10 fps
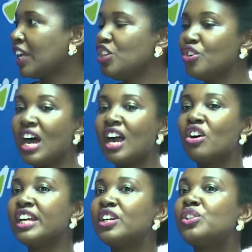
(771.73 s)
you are
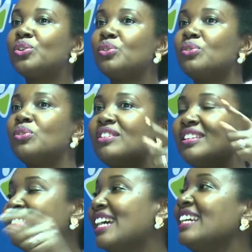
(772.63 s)
going to
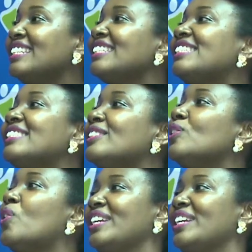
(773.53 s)
sign this loan?